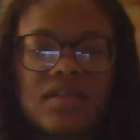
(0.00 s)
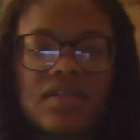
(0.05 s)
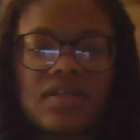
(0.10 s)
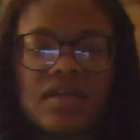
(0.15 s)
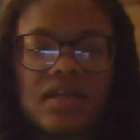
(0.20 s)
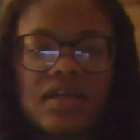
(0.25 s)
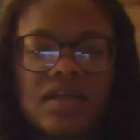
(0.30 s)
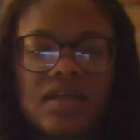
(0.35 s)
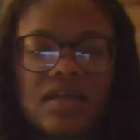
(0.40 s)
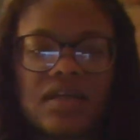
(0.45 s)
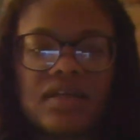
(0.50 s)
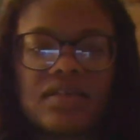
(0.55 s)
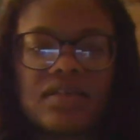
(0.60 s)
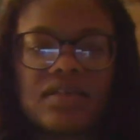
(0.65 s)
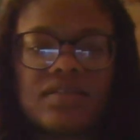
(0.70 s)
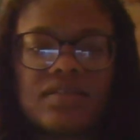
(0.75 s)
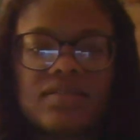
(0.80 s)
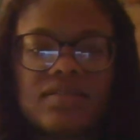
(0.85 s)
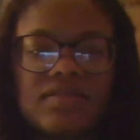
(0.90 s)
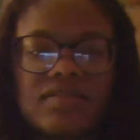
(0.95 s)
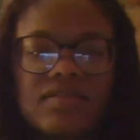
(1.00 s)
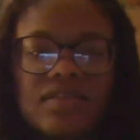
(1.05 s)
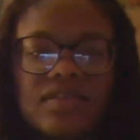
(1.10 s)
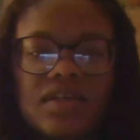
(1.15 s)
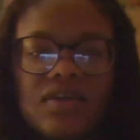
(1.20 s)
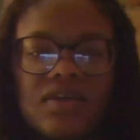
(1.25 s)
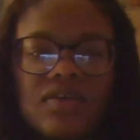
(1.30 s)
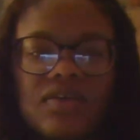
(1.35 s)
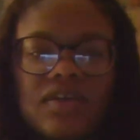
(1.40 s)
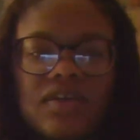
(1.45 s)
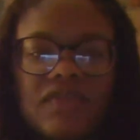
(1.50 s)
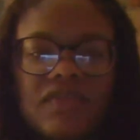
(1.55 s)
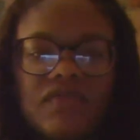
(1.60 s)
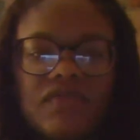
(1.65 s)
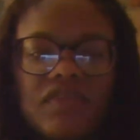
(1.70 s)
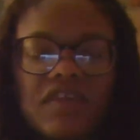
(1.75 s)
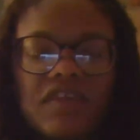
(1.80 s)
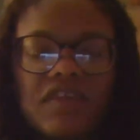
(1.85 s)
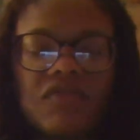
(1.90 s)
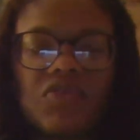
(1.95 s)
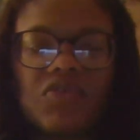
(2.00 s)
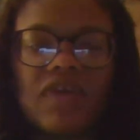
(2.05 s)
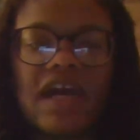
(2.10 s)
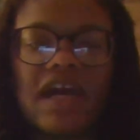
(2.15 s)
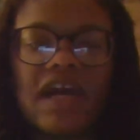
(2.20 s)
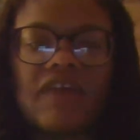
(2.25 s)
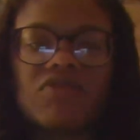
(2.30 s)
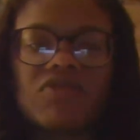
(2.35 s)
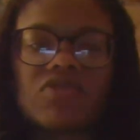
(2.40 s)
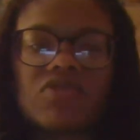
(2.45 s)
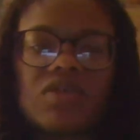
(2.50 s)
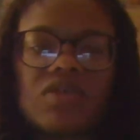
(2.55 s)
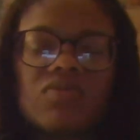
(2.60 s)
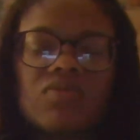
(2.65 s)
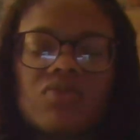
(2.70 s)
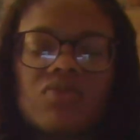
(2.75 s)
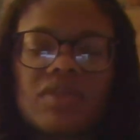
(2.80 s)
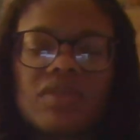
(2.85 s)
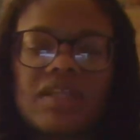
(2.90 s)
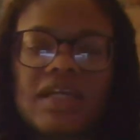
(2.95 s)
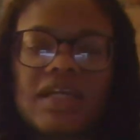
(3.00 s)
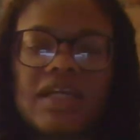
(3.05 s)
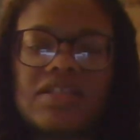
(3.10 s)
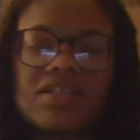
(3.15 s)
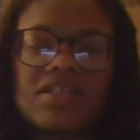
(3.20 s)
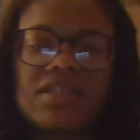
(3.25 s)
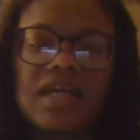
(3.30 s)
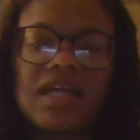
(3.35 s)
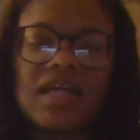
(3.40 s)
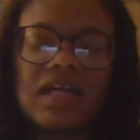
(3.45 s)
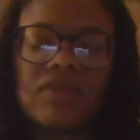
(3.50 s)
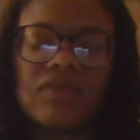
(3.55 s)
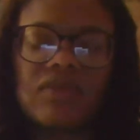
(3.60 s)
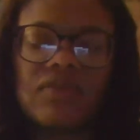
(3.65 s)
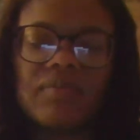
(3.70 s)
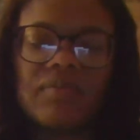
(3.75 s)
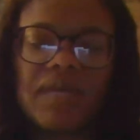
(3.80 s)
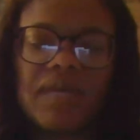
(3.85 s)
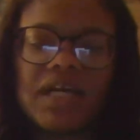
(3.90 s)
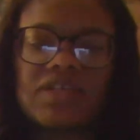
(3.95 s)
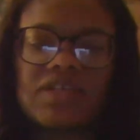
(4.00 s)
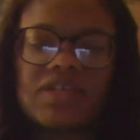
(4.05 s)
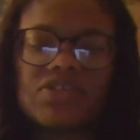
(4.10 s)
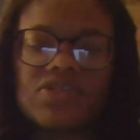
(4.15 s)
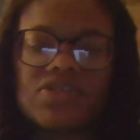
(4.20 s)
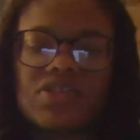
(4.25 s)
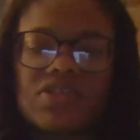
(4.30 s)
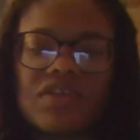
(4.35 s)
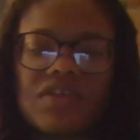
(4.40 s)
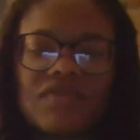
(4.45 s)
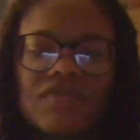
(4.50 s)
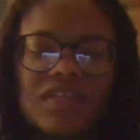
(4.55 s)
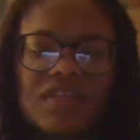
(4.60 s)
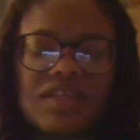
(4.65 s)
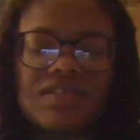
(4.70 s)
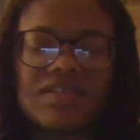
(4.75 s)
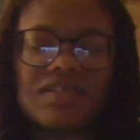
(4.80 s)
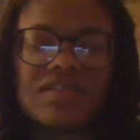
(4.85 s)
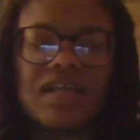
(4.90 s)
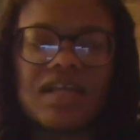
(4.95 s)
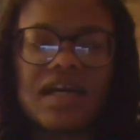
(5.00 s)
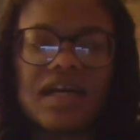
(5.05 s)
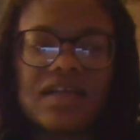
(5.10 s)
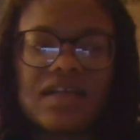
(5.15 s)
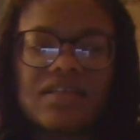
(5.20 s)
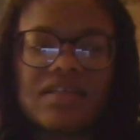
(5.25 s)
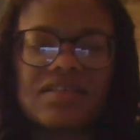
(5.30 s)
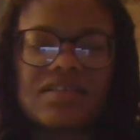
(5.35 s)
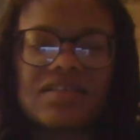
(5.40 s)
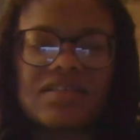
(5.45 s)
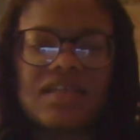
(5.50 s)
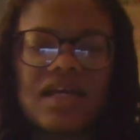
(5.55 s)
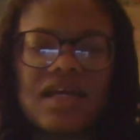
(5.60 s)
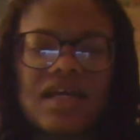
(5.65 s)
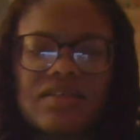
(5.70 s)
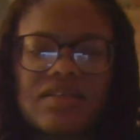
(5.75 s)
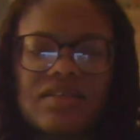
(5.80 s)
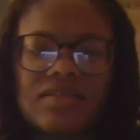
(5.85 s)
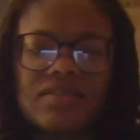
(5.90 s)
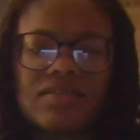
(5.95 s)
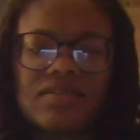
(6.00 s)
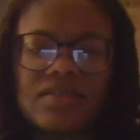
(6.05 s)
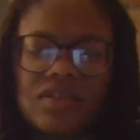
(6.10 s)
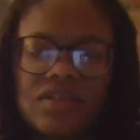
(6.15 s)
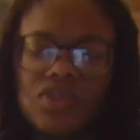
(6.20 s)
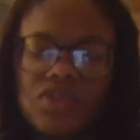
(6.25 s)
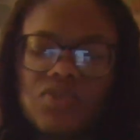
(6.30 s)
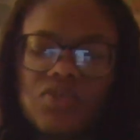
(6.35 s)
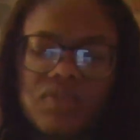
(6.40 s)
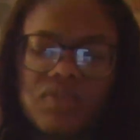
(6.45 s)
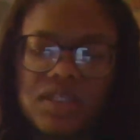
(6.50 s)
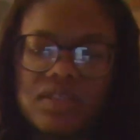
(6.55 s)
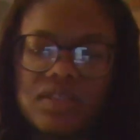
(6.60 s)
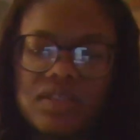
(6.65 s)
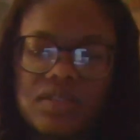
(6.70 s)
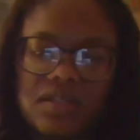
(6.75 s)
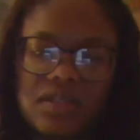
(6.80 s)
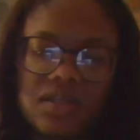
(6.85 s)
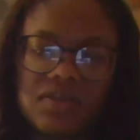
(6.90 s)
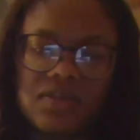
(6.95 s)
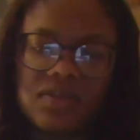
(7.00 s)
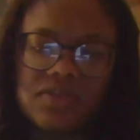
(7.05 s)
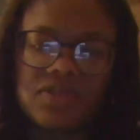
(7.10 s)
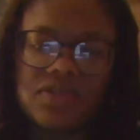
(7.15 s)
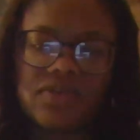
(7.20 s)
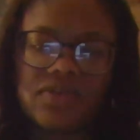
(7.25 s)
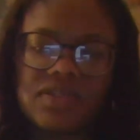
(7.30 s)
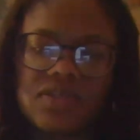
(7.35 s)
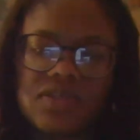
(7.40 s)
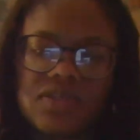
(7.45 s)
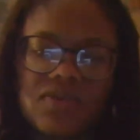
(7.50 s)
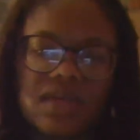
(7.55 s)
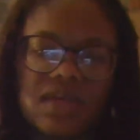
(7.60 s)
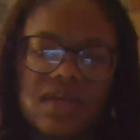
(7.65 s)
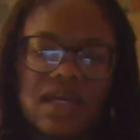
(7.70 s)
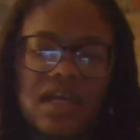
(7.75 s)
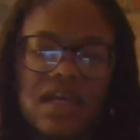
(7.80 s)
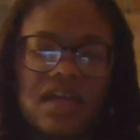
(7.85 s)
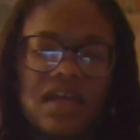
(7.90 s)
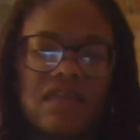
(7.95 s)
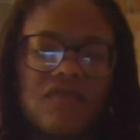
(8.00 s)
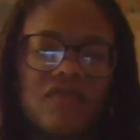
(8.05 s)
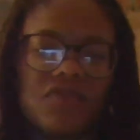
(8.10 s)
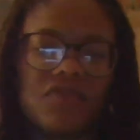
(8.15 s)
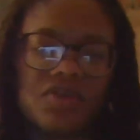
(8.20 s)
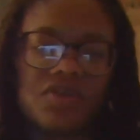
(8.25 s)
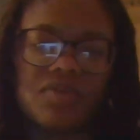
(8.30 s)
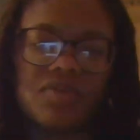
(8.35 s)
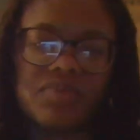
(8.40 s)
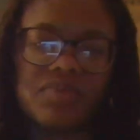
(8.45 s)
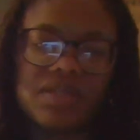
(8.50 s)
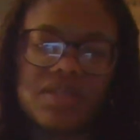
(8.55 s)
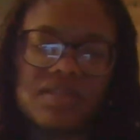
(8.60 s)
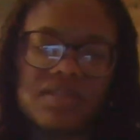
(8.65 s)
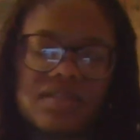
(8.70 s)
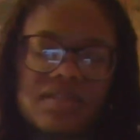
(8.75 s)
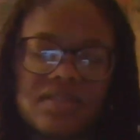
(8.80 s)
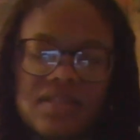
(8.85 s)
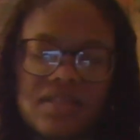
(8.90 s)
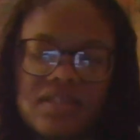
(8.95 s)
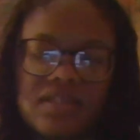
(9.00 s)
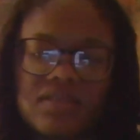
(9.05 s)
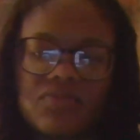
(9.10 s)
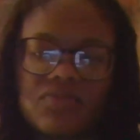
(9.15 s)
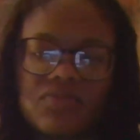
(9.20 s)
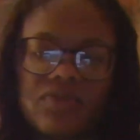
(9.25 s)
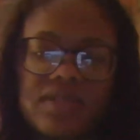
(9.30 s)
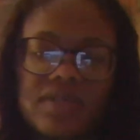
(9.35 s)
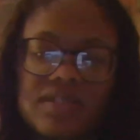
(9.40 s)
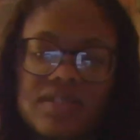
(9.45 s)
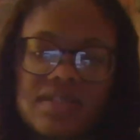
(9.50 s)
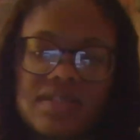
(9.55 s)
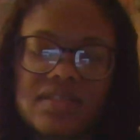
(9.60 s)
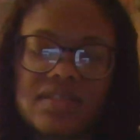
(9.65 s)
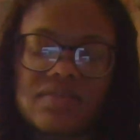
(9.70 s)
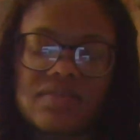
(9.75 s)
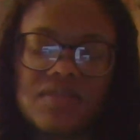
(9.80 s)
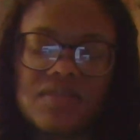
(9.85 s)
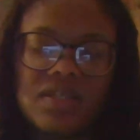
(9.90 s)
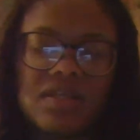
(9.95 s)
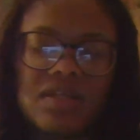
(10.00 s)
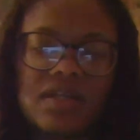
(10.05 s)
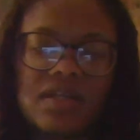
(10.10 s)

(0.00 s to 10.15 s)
uh, you know, if if you have trouble with that, just kind of remind yourself that it's not it's not a human, you know. So it's okay for your business to get some criticism,